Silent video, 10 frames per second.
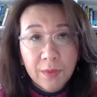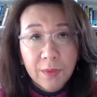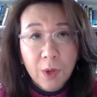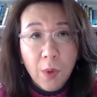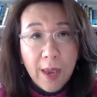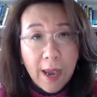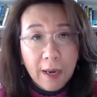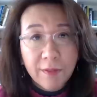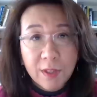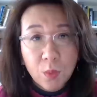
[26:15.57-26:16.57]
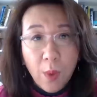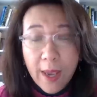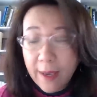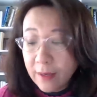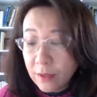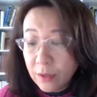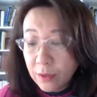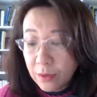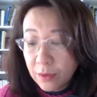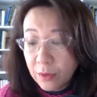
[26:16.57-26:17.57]
going out of his way
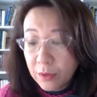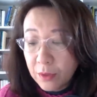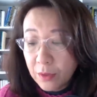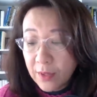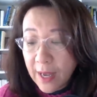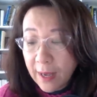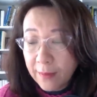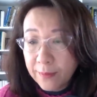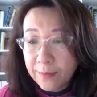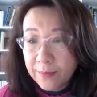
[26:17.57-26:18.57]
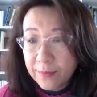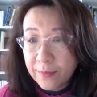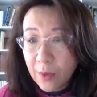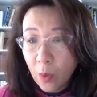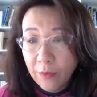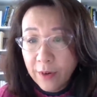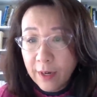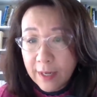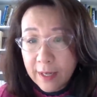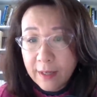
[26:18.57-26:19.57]
to, to do that
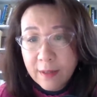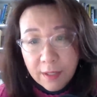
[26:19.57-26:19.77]
overtly.